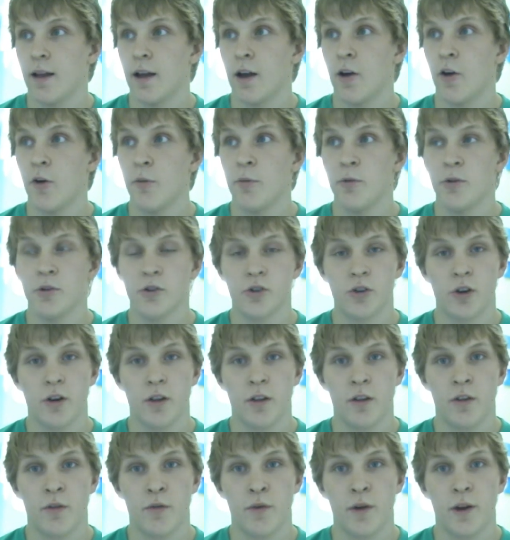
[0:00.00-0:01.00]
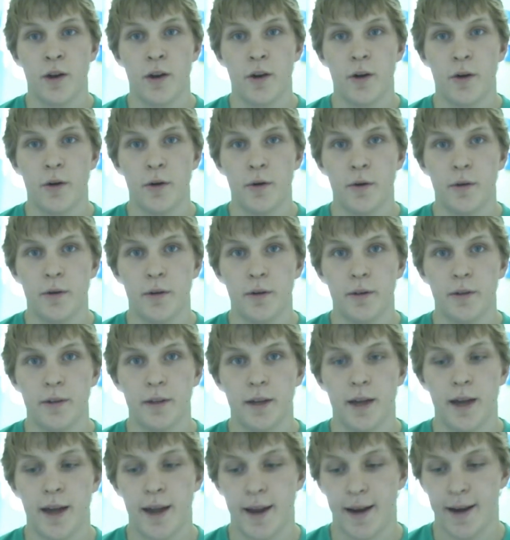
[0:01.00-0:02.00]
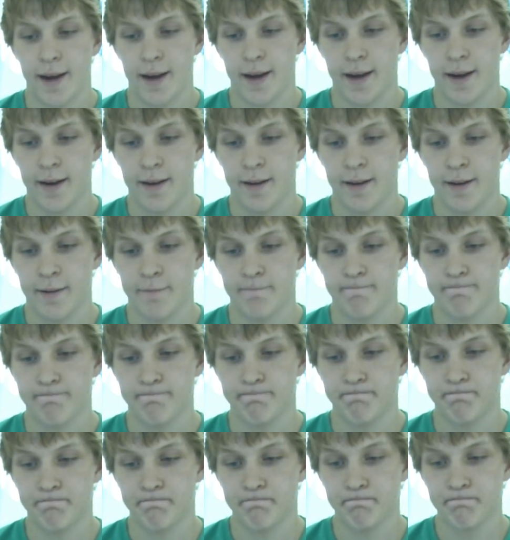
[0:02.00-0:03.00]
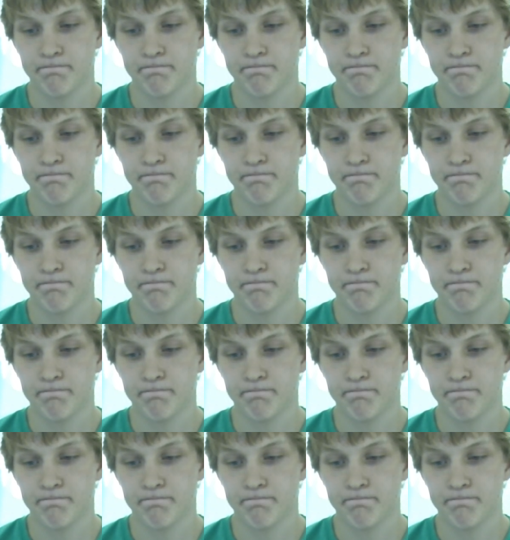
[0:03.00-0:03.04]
I hope you enjoyed this video, and